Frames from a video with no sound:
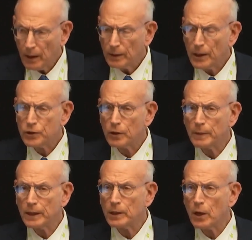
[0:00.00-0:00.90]
there should
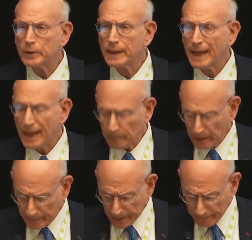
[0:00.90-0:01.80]
be no time
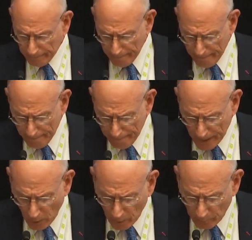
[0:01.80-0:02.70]
limit
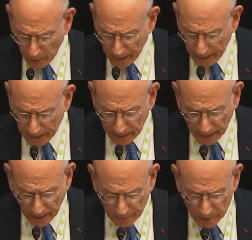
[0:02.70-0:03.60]
on bringing
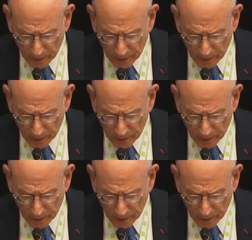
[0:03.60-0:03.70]
claims